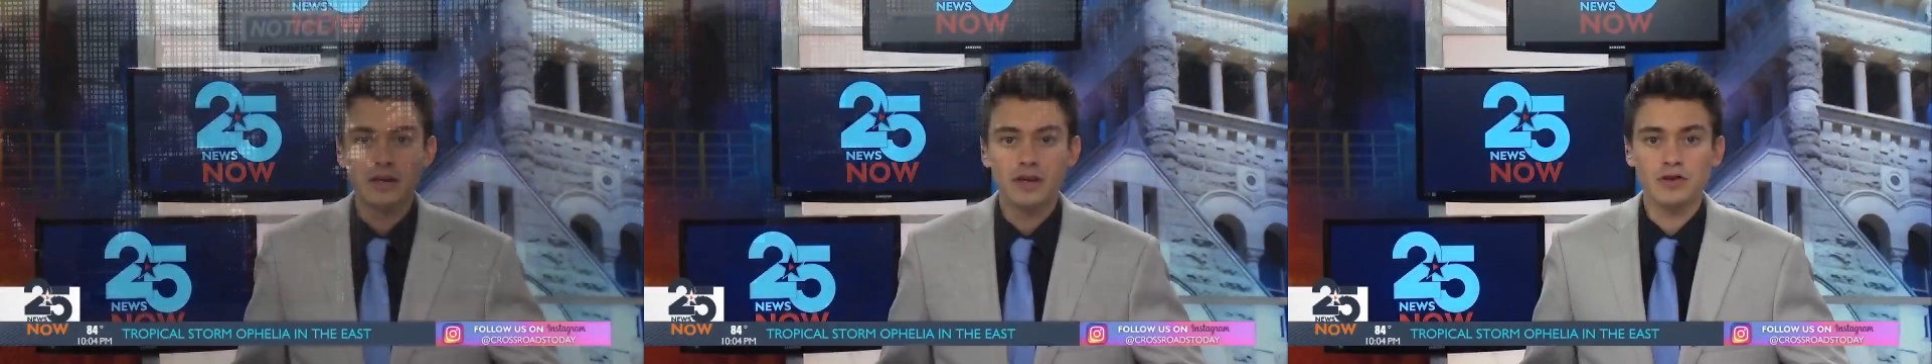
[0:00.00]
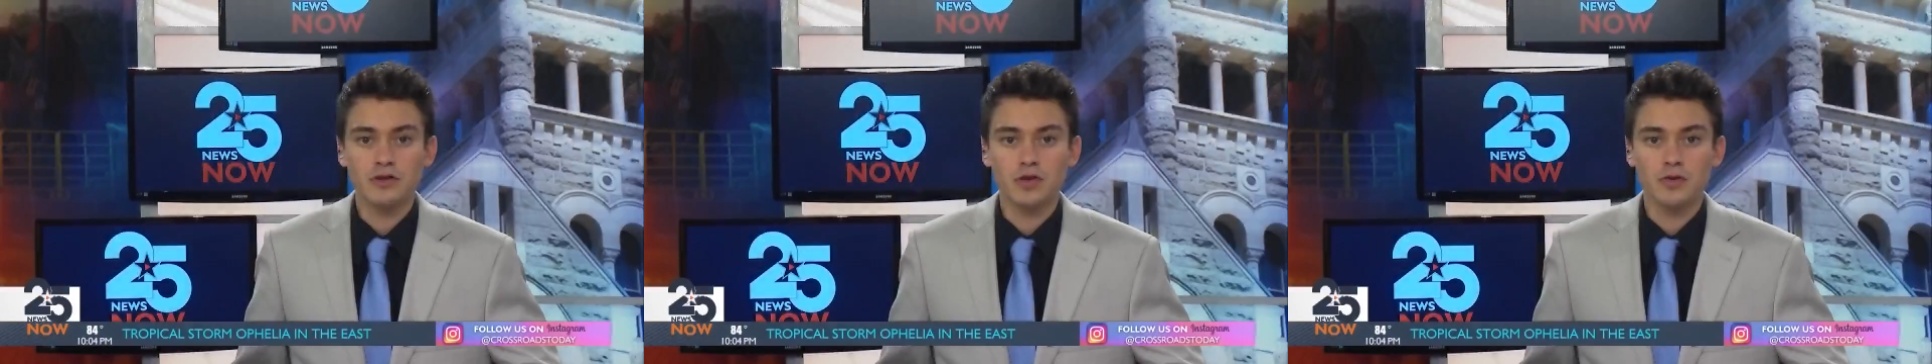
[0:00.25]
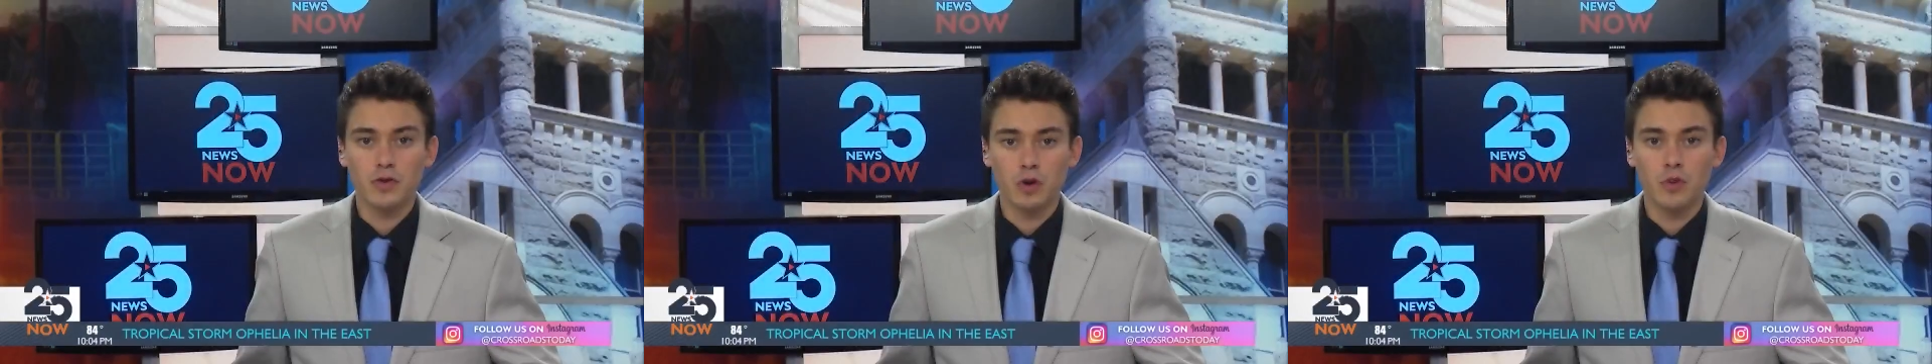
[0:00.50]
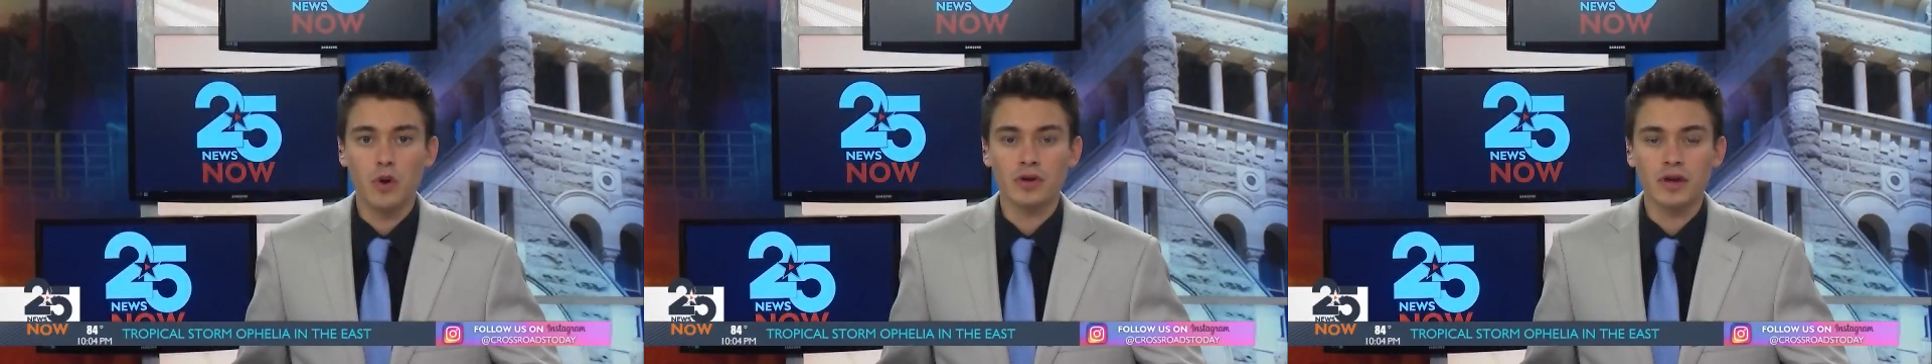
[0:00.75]
Here's your viewer
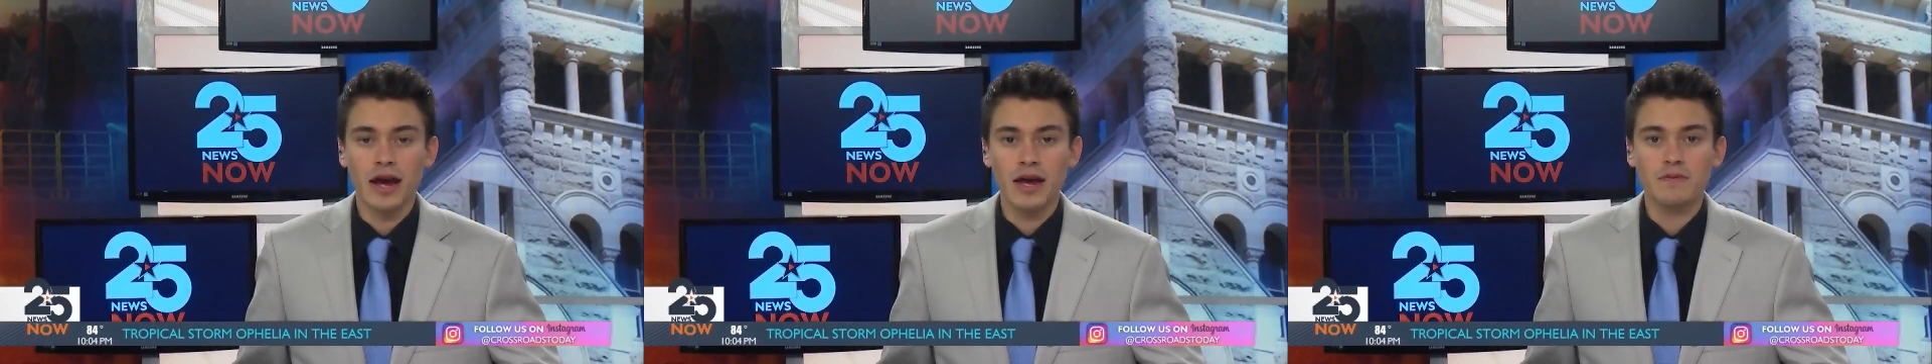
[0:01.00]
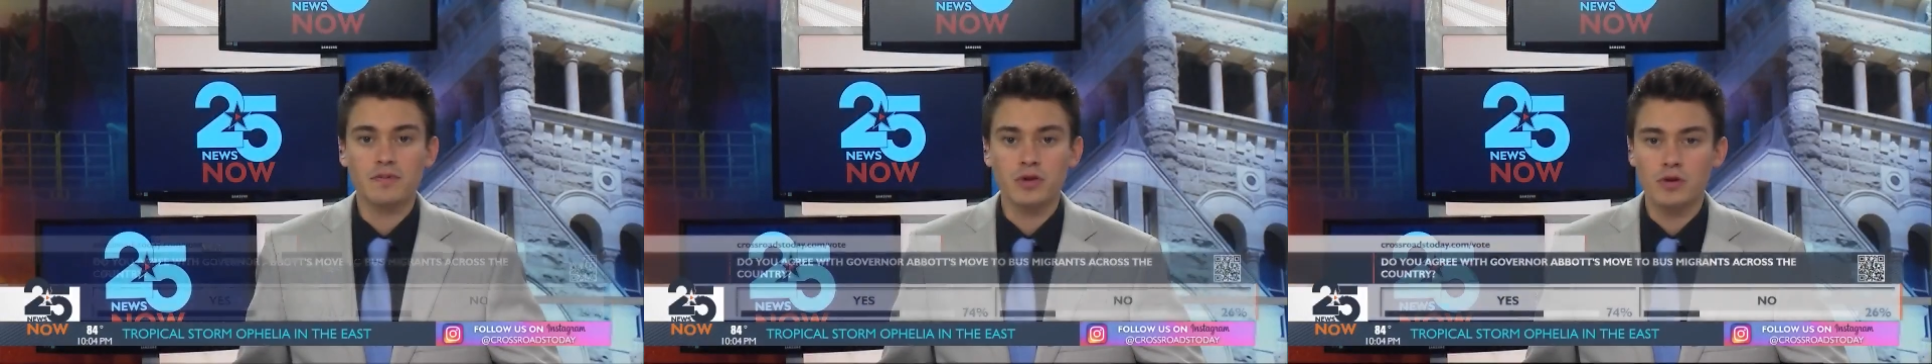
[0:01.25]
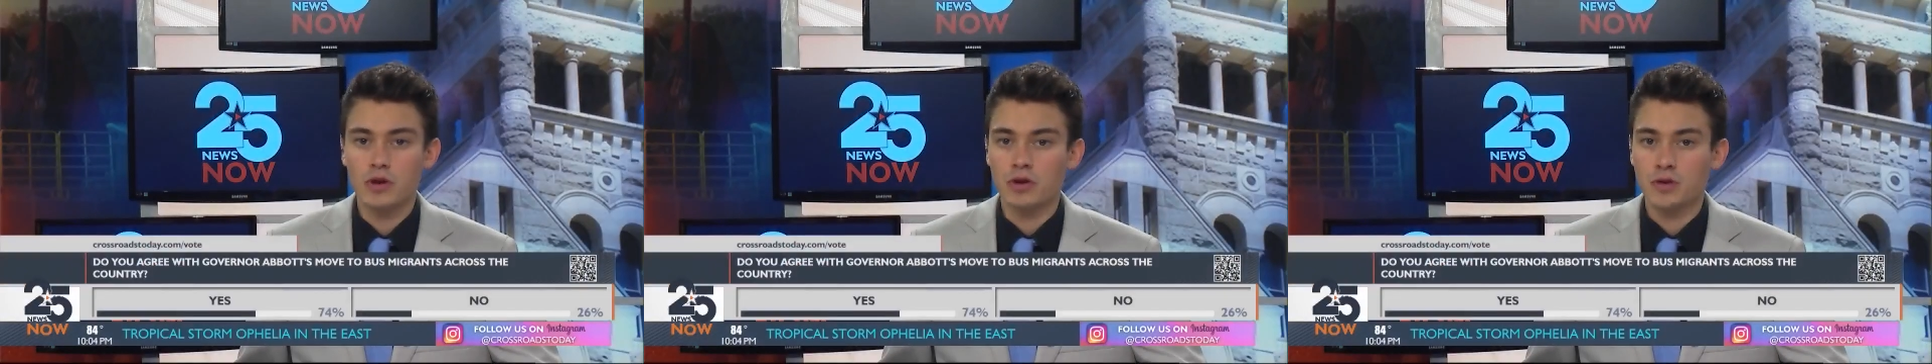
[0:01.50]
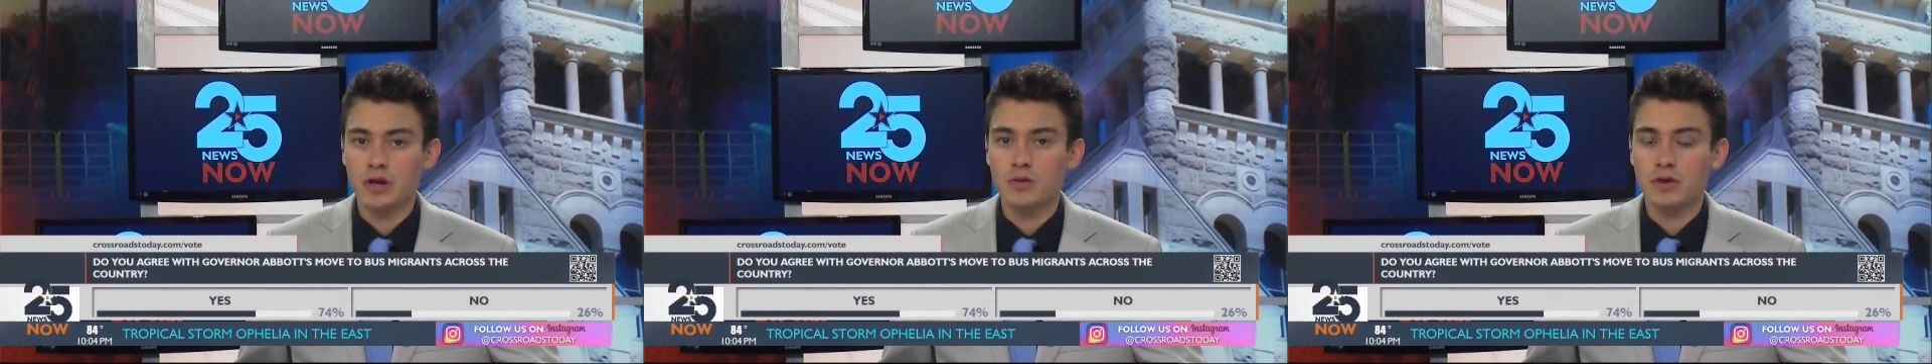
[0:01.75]
poll tonight. Do you
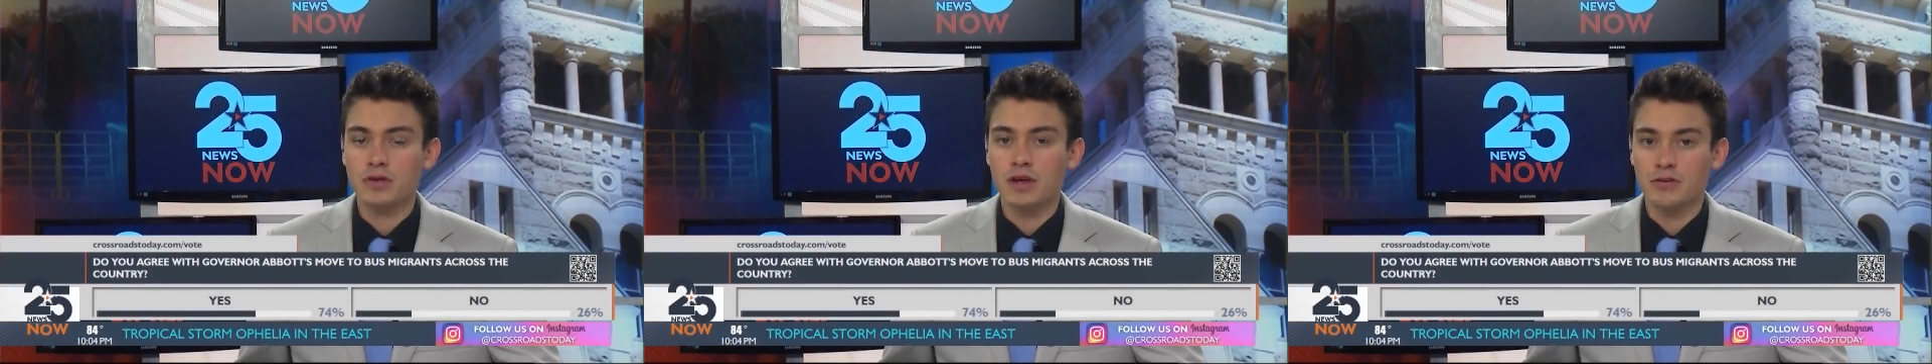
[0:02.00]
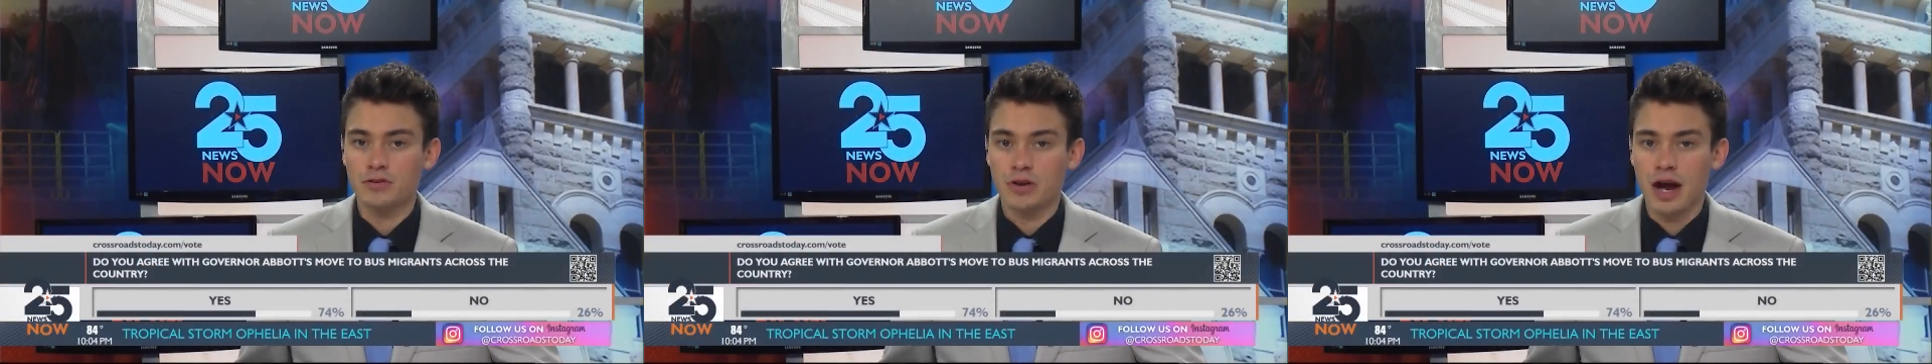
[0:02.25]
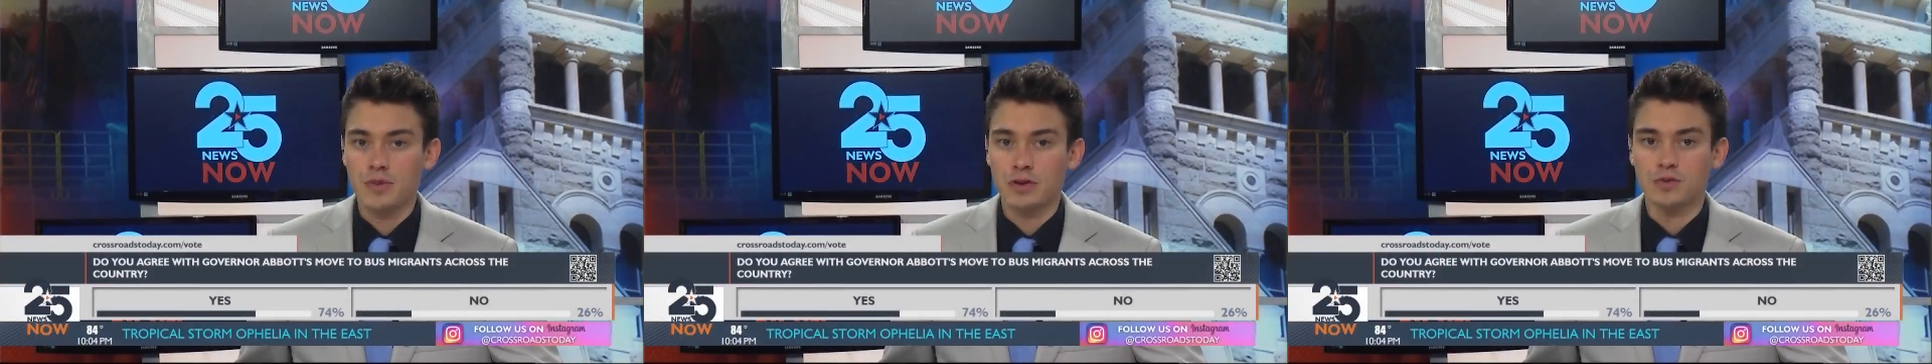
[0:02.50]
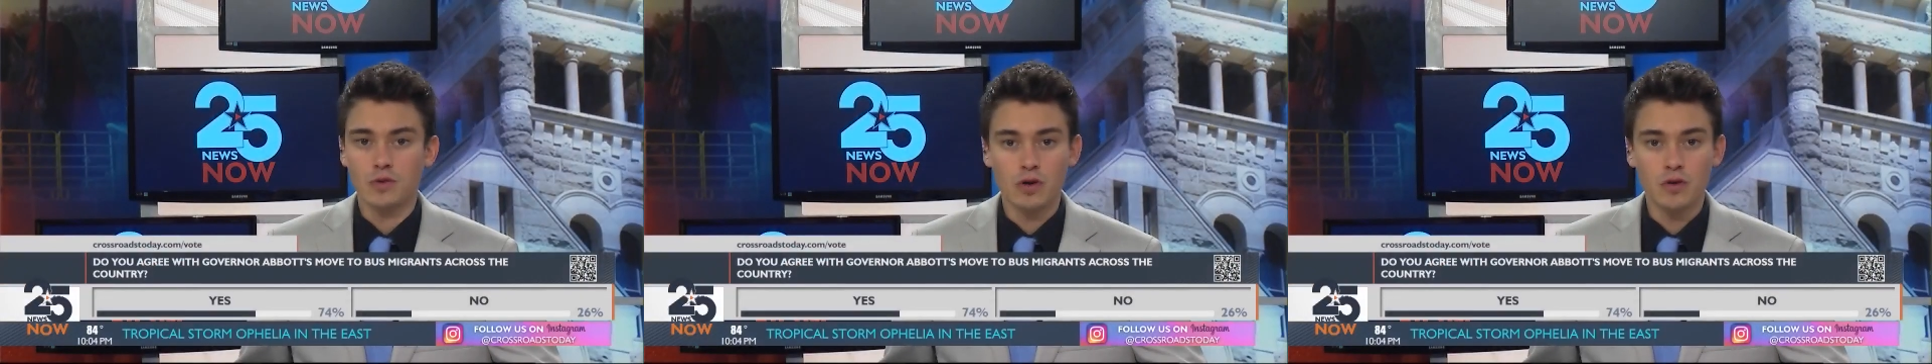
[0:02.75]
agree with Governor
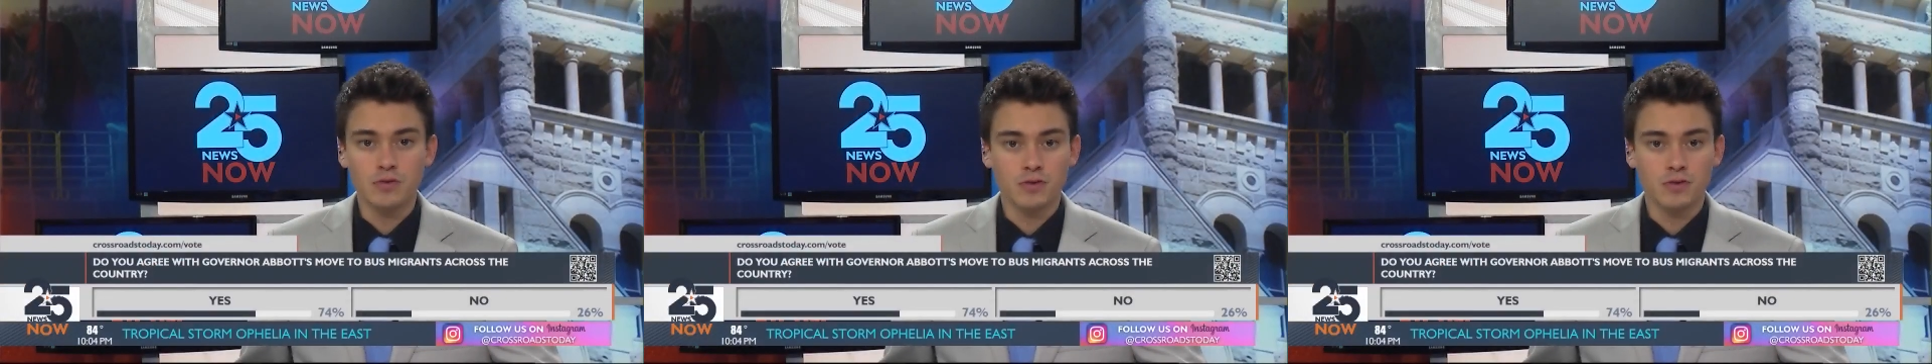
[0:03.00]
Abbott's move